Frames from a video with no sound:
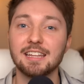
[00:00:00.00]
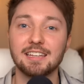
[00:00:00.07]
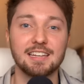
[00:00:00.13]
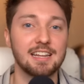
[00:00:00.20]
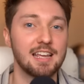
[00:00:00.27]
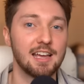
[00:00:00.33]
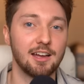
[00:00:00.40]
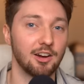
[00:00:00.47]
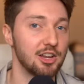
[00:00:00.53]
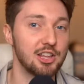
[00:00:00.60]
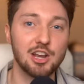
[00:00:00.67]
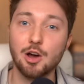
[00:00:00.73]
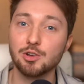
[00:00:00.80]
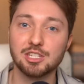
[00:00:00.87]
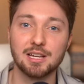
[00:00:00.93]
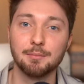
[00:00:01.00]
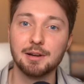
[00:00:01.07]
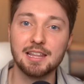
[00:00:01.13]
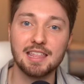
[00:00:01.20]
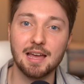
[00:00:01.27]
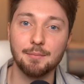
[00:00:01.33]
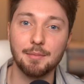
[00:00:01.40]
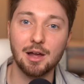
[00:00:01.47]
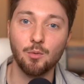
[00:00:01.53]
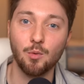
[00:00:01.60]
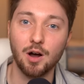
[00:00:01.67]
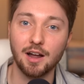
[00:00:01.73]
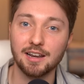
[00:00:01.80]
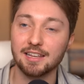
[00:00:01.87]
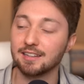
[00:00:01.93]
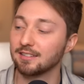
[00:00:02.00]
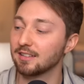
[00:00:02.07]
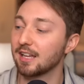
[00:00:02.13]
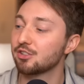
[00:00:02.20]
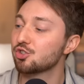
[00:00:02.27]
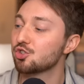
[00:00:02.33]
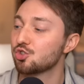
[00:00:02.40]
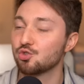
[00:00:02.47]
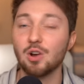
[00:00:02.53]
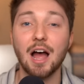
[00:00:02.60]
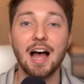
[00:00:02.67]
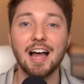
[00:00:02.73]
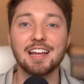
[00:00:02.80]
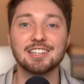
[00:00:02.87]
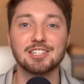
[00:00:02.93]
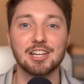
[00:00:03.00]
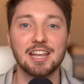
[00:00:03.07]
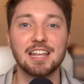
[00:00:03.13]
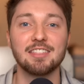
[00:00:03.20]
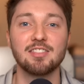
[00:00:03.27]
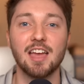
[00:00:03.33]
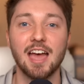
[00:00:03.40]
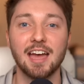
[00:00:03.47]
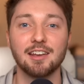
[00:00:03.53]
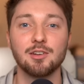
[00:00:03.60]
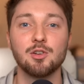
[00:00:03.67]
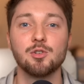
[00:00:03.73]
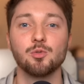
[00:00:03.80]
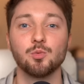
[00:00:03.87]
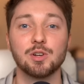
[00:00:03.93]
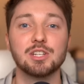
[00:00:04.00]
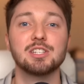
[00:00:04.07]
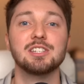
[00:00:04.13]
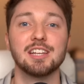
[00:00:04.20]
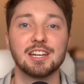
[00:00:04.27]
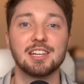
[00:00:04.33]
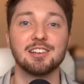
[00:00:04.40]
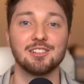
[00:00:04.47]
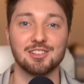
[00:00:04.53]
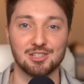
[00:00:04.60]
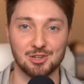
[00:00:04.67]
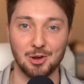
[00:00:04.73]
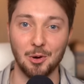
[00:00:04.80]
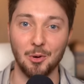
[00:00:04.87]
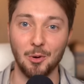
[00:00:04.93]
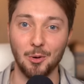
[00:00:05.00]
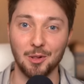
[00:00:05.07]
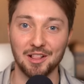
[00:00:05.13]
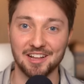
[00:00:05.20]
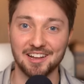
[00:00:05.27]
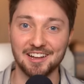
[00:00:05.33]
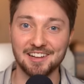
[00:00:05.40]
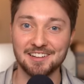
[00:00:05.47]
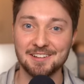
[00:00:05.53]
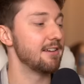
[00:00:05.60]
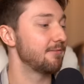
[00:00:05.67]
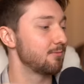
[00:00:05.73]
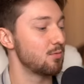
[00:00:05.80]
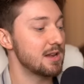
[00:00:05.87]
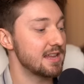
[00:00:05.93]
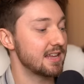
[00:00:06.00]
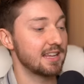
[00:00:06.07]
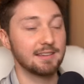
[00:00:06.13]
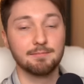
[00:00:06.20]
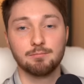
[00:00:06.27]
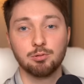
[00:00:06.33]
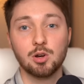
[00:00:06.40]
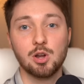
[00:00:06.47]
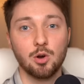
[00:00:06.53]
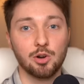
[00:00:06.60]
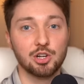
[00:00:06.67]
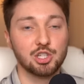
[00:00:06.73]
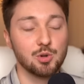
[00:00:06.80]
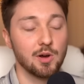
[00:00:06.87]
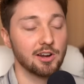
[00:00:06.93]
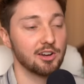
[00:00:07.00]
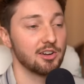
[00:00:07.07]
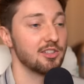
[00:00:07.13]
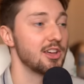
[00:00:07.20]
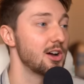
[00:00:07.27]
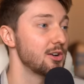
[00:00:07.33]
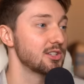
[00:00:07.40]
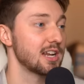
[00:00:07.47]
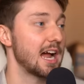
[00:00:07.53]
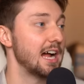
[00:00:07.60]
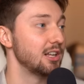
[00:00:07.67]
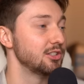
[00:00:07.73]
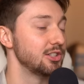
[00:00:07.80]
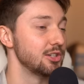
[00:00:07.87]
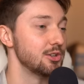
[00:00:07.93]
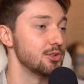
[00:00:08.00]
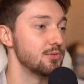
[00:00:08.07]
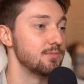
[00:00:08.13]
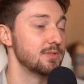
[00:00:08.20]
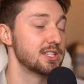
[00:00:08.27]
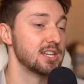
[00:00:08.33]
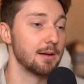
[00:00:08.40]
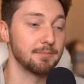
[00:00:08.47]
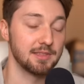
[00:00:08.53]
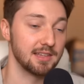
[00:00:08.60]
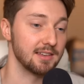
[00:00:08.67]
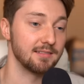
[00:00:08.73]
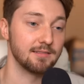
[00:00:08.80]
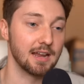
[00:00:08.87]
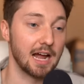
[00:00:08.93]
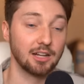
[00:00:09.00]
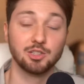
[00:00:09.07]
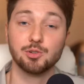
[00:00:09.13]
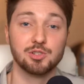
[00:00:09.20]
it, or you know somebody that might want it, let's try to hit that ridiculous goal, huh? If we can pre-order 200 of those, I'll do something.